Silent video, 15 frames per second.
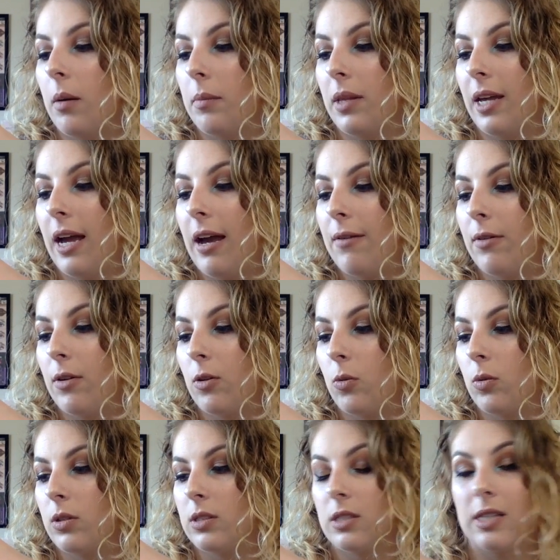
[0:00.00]
They have other
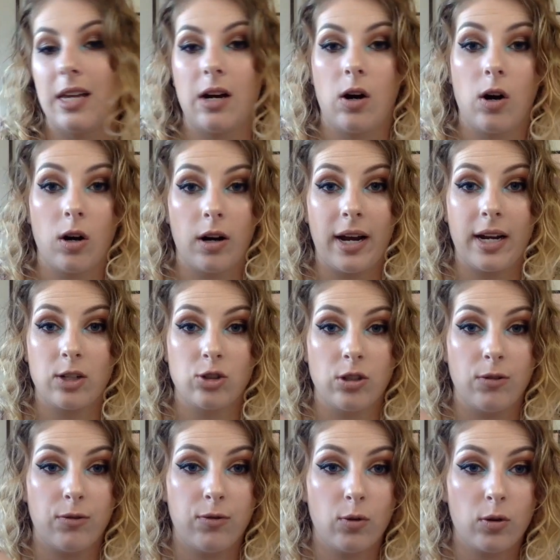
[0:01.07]
ones that are
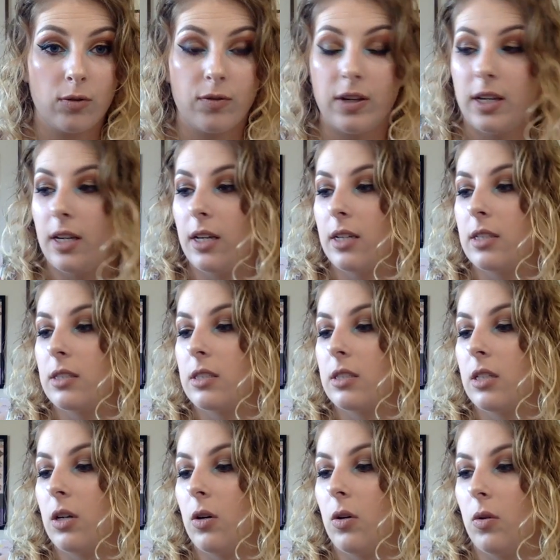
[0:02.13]
actually for vegans,
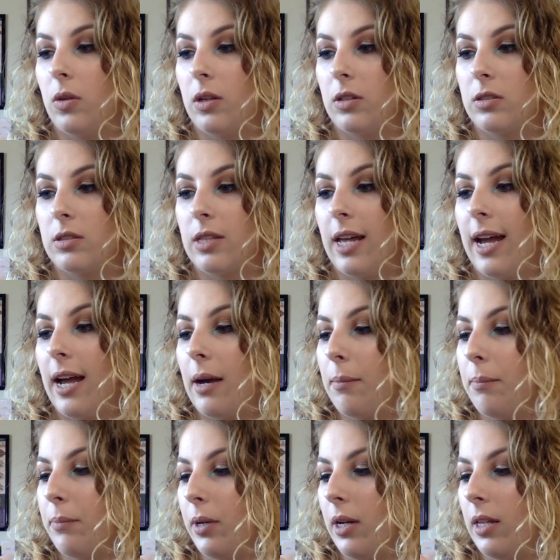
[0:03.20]
so there's that,
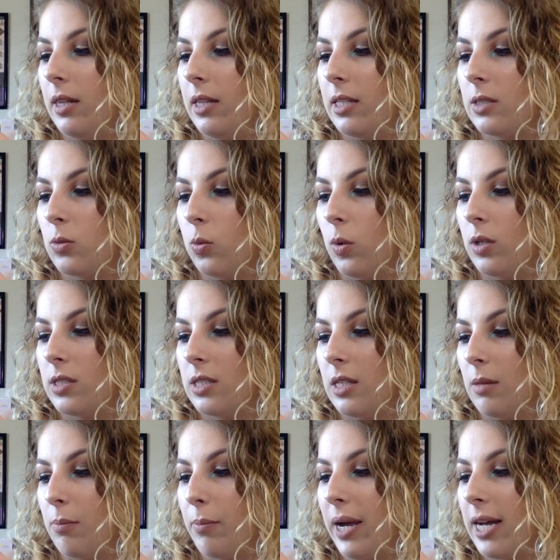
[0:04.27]
but this was the
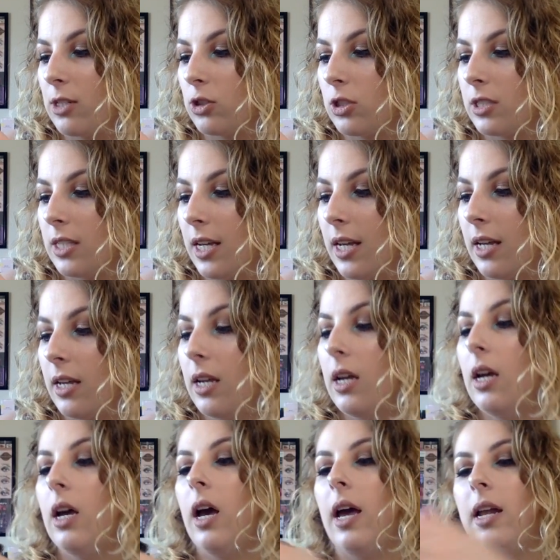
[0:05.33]
Badger set.
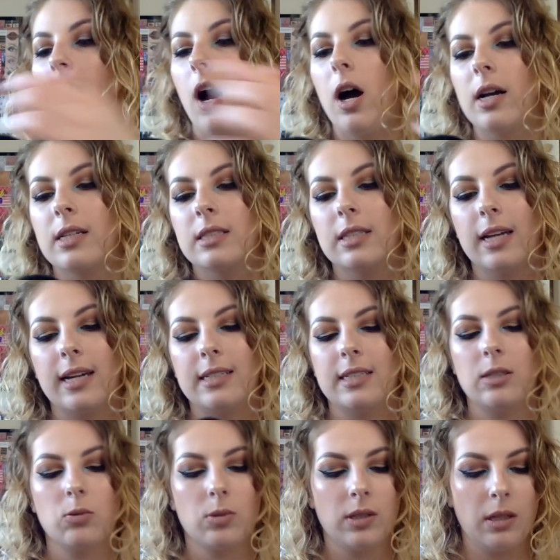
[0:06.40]
And honestly, I
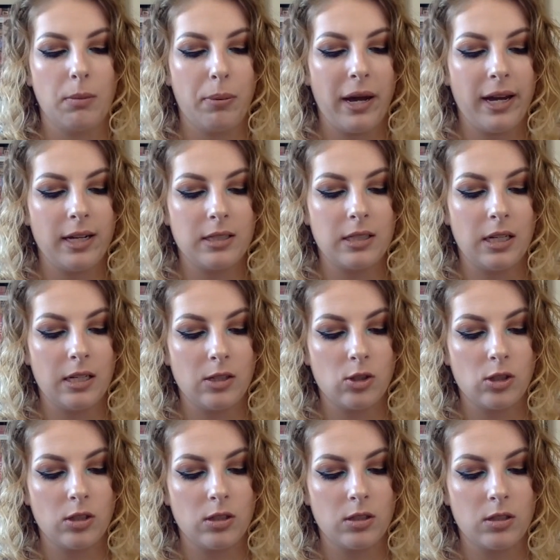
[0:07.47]
didn't really pay
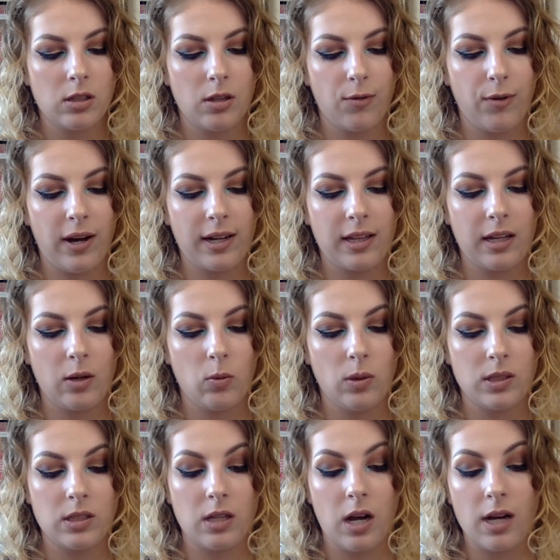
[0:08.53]
attention to the fact that it
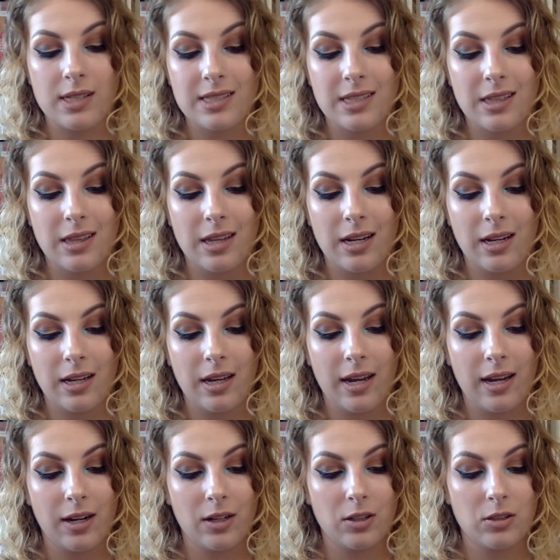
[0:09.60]
was not synthetic
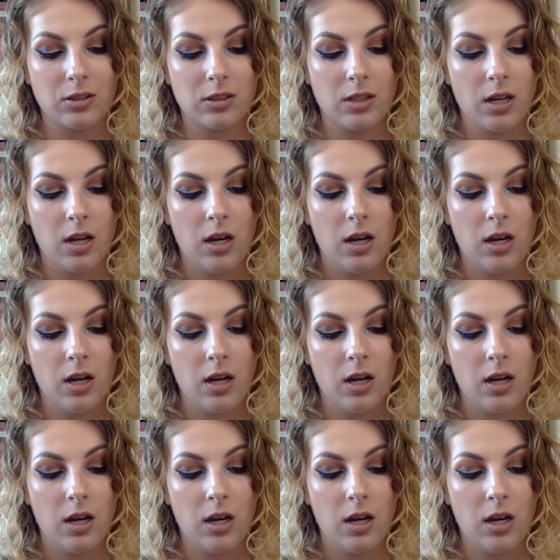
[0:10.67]
hairs.